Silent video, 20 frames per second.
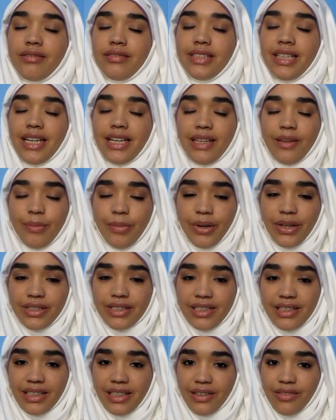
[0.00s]
taking part
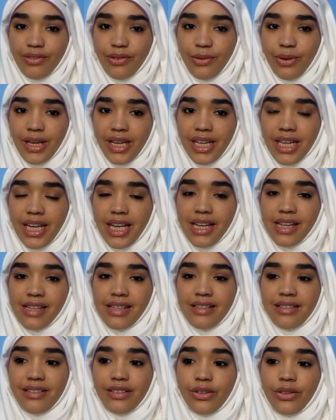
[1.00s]
in the giveaway,
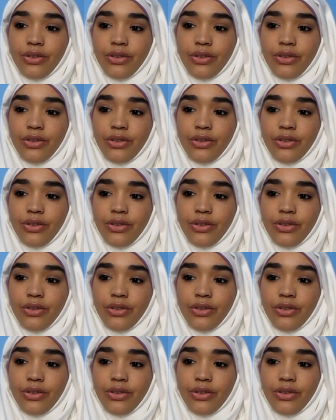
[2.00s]
and